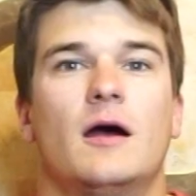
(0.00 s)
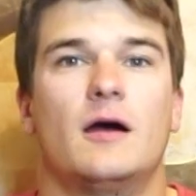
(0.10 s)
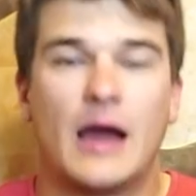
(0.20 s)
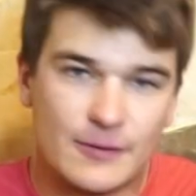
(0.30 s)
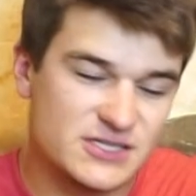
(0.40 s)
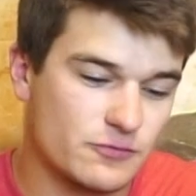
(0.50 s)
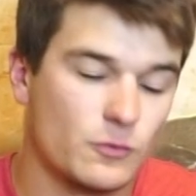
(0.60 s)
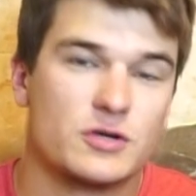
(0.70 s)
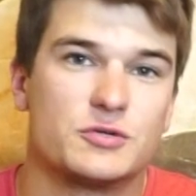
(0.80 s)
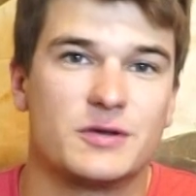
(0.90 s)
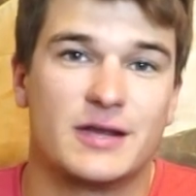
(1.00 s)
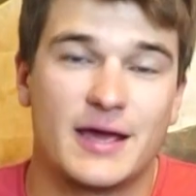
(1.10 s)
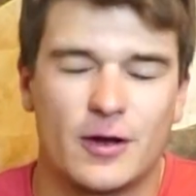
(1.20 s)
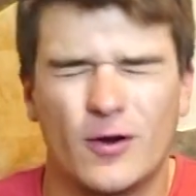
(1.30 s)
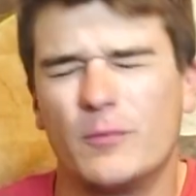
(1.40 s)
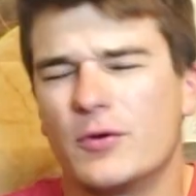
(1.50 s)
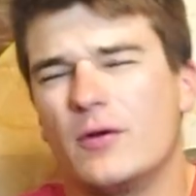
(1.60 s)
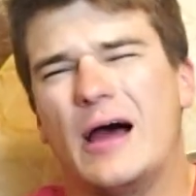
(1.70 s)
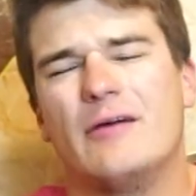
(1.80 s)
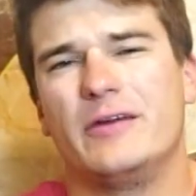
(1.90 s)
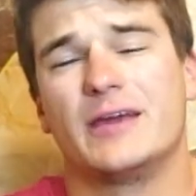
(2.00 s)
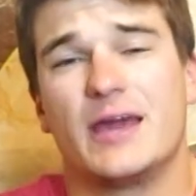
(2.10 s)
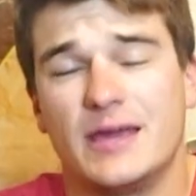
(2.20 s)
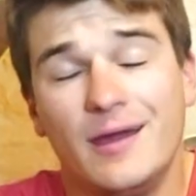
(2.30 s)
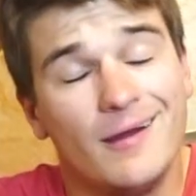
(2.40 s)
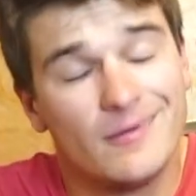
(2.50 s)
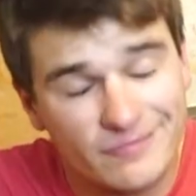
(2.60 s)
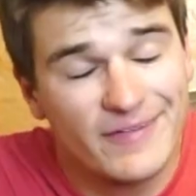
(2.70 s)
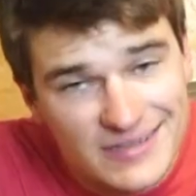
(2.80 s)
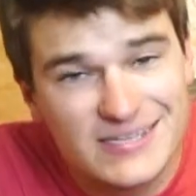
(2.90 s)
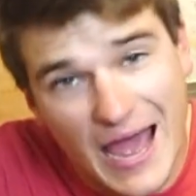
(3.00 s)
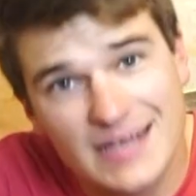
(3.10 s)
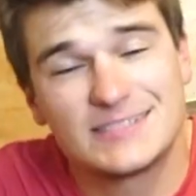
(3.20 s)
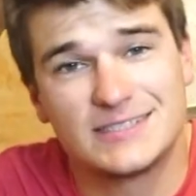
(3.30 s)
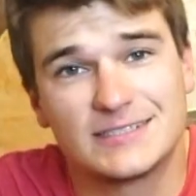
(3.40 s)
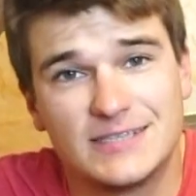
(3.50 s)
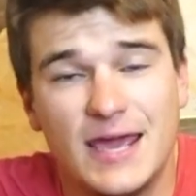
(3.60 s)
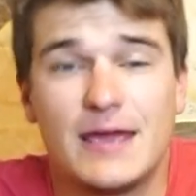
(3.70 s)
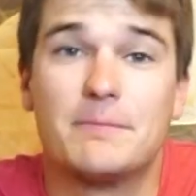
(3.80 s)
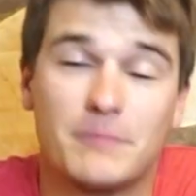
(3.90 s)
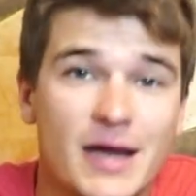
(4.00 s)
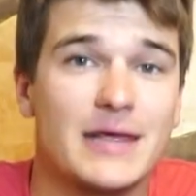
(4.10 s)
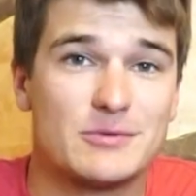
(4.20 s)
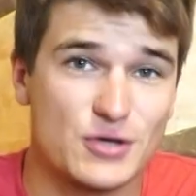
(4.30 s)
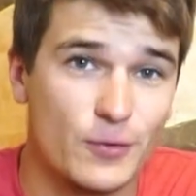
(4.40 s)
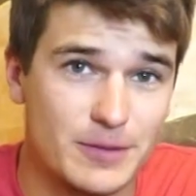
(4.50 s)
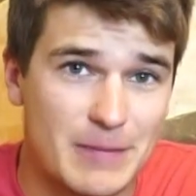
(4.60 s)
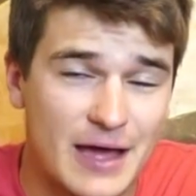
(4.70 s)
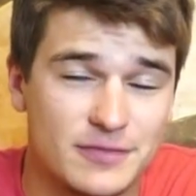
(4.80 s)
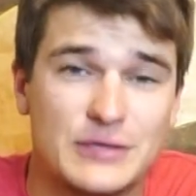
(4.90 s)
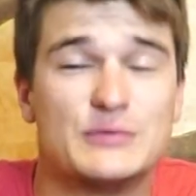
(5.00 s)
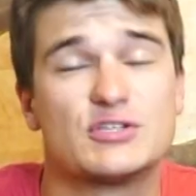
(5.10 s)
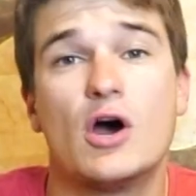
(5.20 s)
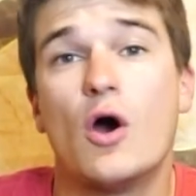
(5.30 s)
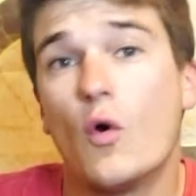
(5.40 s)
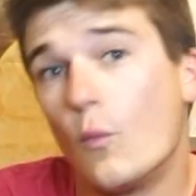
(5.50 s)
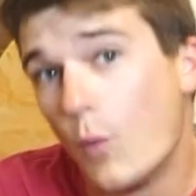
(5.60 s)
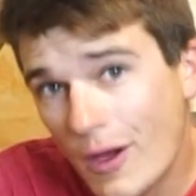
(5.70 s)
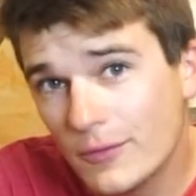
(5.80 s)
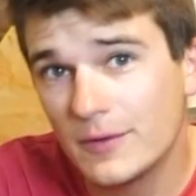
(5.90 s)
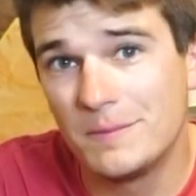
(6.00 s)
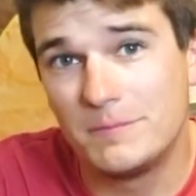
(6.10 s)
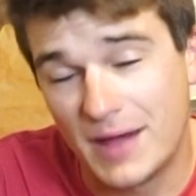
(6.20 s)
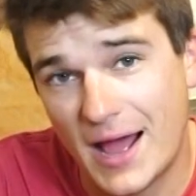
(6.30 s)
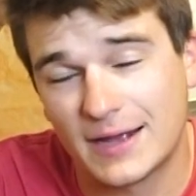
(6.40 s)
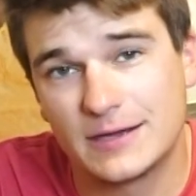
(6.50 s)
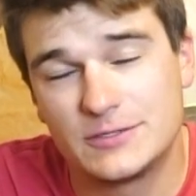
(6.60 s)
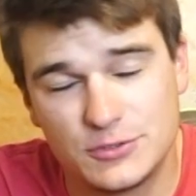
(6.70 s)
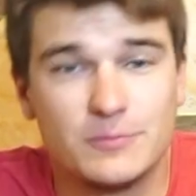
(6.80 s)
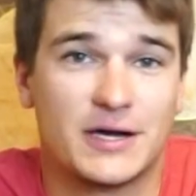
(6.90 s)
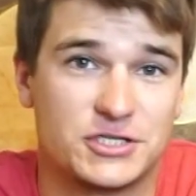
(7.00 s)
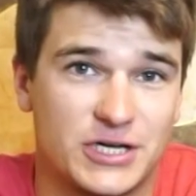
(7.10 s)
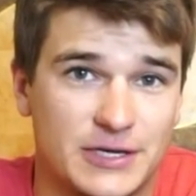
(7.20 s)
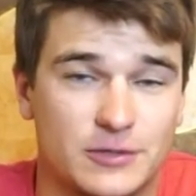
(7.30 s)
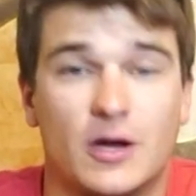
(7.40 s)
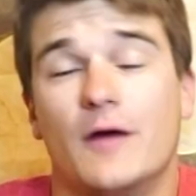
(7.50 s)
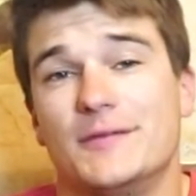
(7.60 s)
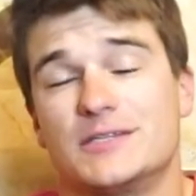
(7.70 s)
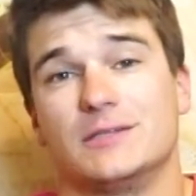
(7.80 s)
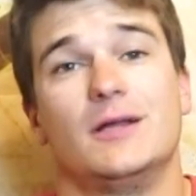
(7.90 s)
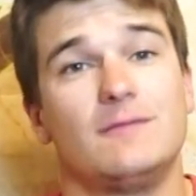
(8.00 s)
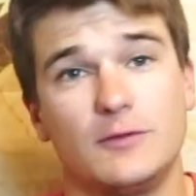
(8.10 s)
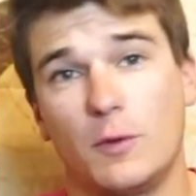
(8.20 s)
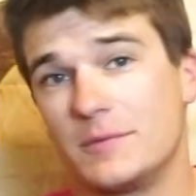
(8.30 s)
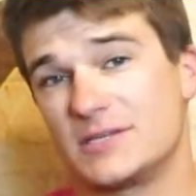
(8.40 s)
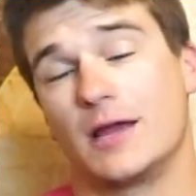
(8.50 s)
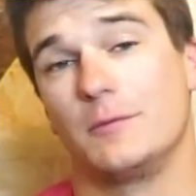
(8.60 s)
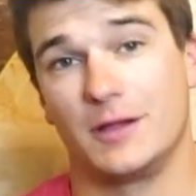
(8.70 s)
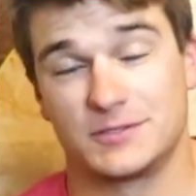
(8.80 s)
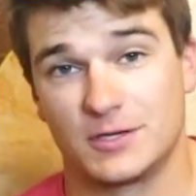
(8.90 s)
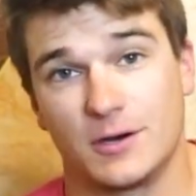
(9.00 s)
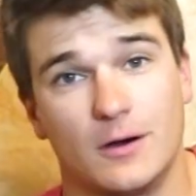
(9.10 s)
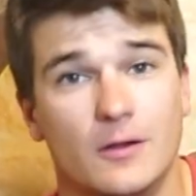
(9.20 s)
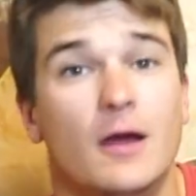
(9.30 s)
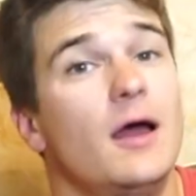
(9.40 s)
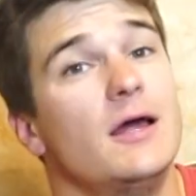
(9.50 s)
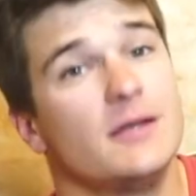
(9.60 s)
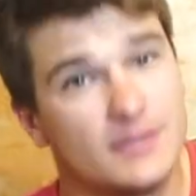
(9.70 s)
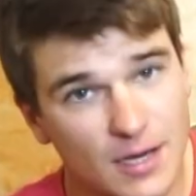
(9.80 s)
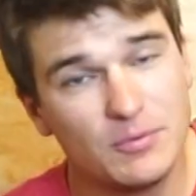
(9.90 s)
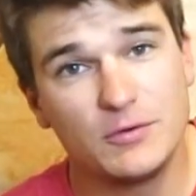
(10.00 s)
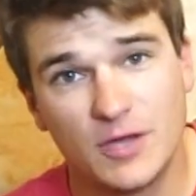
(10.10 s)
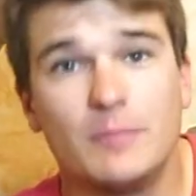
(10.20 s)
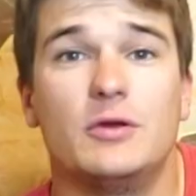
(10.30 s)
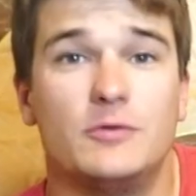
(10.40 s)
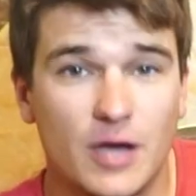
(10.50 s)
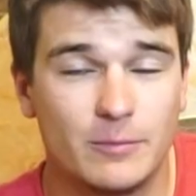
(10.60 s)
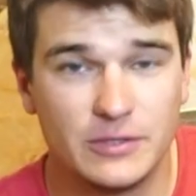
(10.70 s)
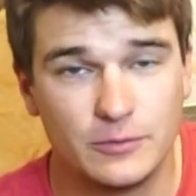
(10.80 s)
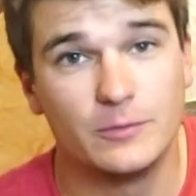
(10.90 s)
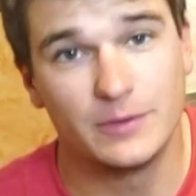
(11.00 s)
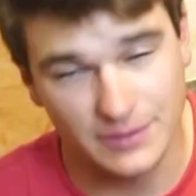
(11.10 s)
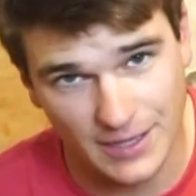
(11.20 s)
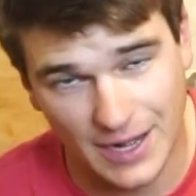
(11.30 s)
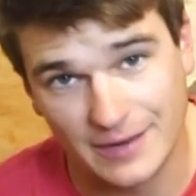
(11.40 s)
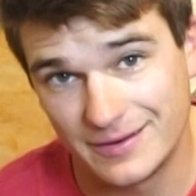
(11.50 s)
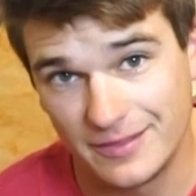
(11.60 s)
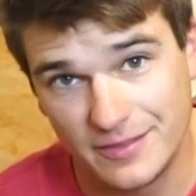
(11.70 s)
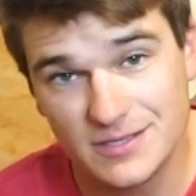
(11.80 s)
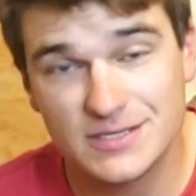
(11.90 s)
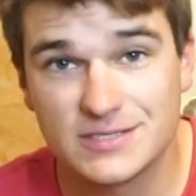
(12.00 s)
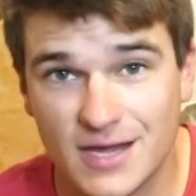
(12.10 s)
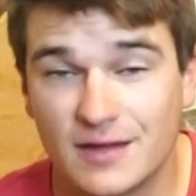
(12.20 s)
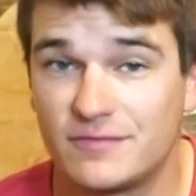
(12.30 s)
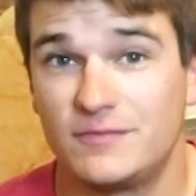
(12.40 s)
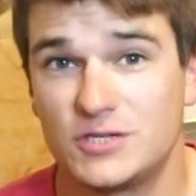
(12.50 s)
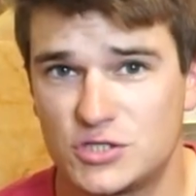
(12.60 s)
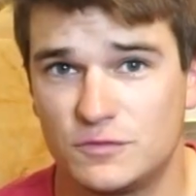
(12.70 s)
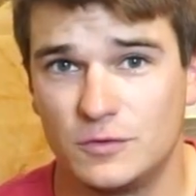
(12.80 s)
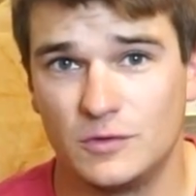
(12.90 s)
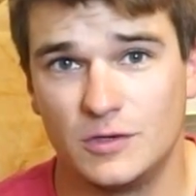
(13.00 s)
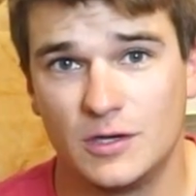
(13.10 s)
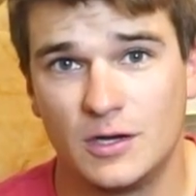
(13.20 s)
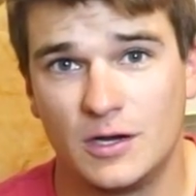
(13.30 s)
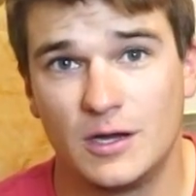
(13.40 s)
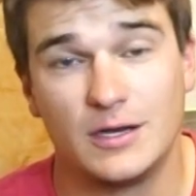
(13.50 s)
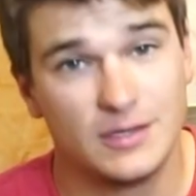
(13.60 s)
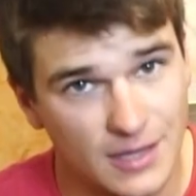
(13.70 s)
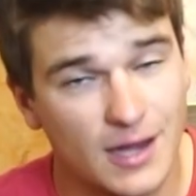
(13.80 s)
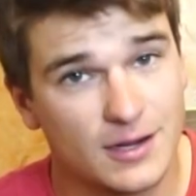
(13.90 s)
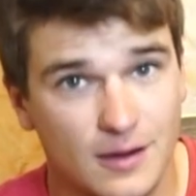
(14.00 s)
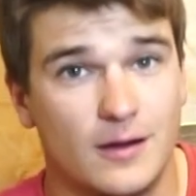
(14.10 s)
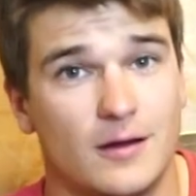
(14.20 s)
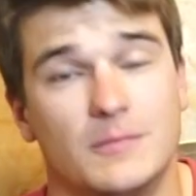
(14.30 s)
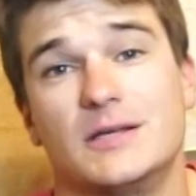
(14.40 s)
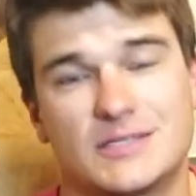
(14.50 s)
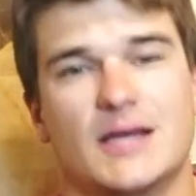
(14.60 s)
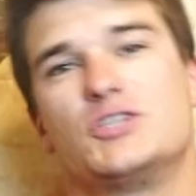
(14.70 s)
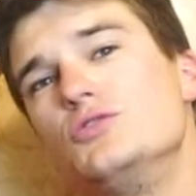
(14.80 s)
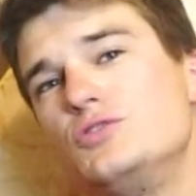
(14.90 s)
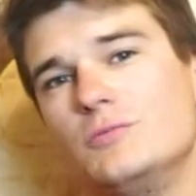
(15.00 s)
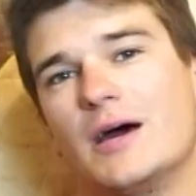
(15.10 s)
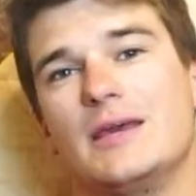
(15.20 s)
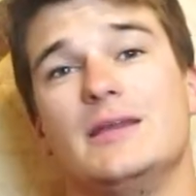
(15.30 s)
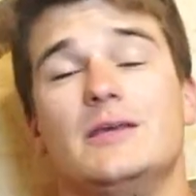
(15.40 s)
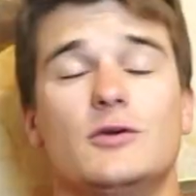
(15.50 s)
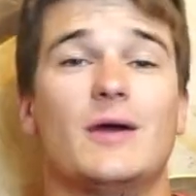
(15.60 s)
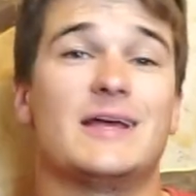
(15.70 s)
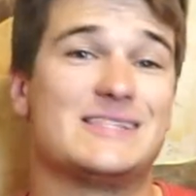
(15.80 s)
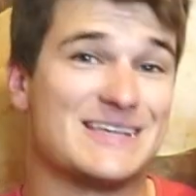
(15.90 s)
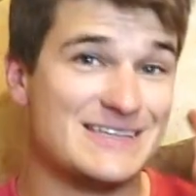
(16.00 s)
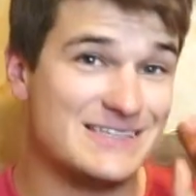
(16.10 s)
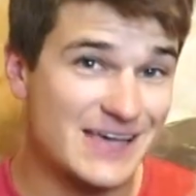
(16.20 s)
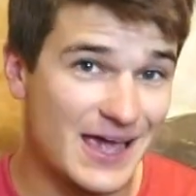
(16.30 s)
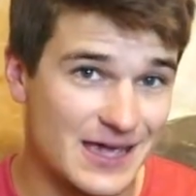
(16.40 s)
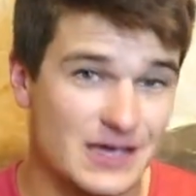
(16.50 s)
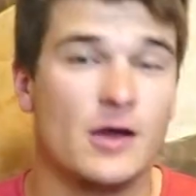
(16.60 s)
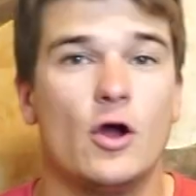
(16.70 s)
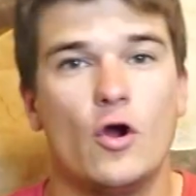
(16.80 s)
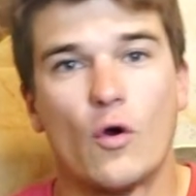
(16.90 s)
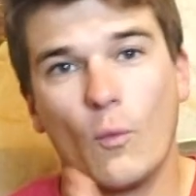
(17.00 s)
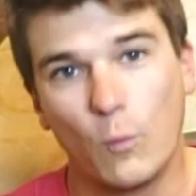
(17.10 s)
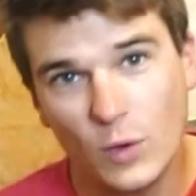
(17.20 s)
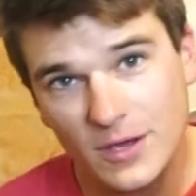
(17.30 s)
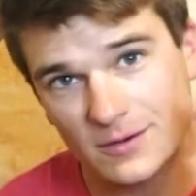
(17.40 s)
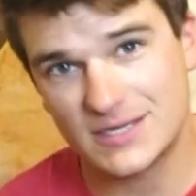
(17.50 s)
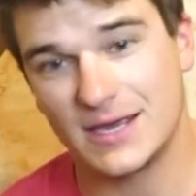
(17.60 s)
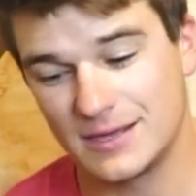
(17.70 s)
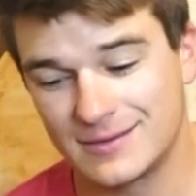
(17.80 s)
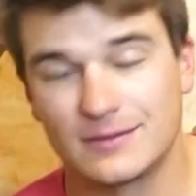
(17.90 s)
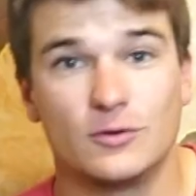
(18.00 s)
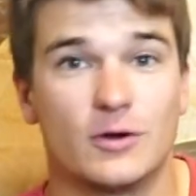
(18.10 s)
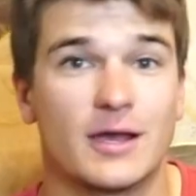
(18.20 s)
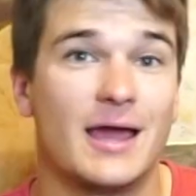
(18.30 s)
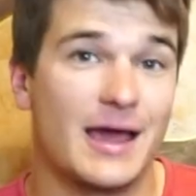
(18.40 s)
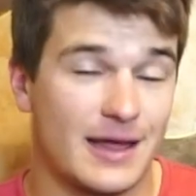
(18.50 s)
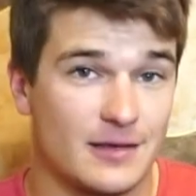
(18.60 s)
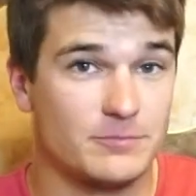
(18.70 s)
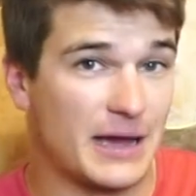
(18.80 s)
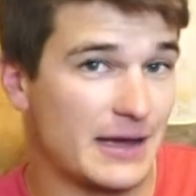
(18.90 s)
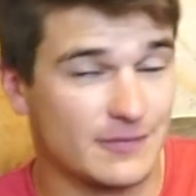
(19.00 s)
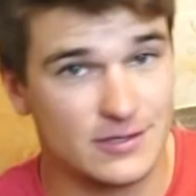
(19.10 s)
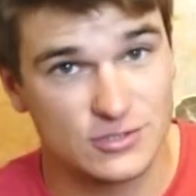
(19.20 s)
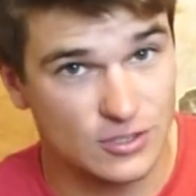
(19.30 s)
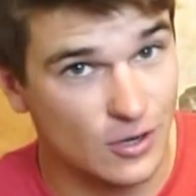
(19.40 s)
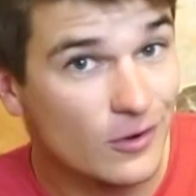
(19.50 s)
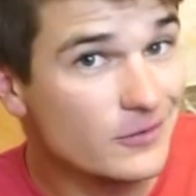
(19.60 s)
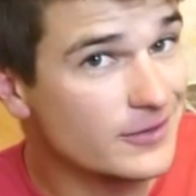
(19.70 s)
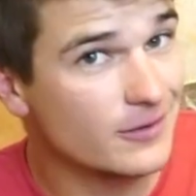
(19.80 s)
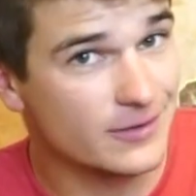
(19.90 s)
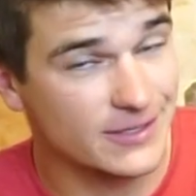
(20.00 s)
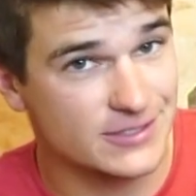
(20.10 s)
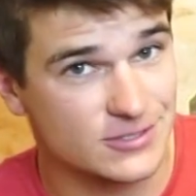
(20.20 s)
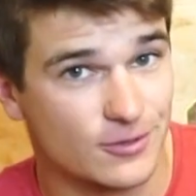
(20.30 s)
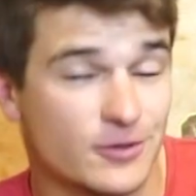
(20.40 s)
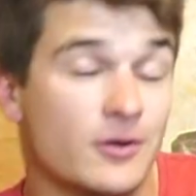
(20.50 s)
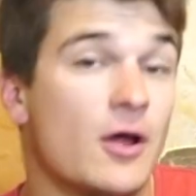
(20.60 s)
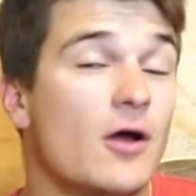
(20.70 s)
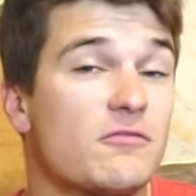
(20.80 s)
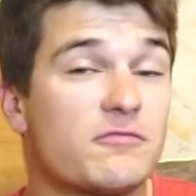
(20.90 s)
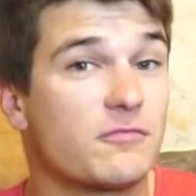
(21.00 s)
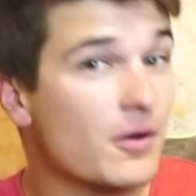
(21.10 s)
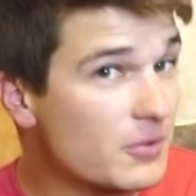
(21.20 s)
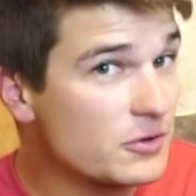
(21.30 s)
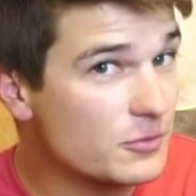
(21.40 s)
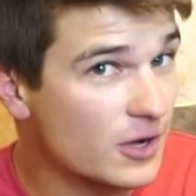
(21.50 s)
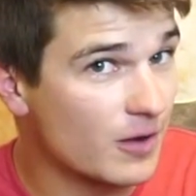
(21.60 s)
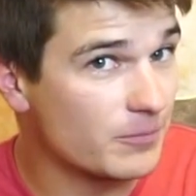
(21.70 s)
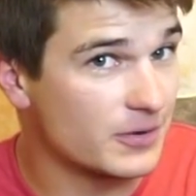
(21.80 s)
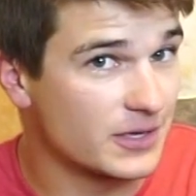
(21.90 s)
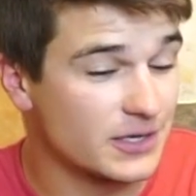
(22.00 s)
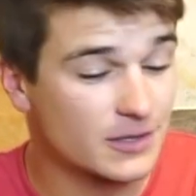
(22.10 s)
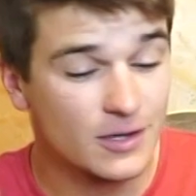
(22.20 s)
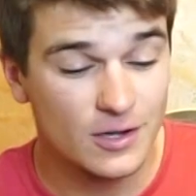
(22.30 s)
How is everyone doing today? I hope you're all having a fantastic day. My name is Odie Matthews. Welcome back to my channel on this lovely website we like to call www.thisisnotfishfood.com/youtube.edu, and today we are taking a look at a bag that is currently on Kickstarter from a new company.